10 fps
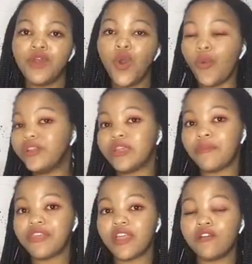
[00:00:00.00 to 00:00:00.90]
which I'm
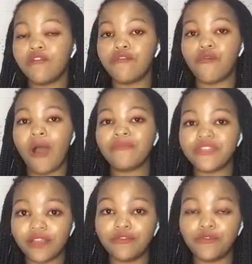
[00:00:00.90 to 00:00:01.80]
thankful
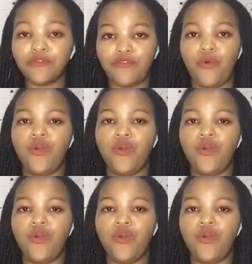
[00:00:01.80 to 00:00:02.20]
for.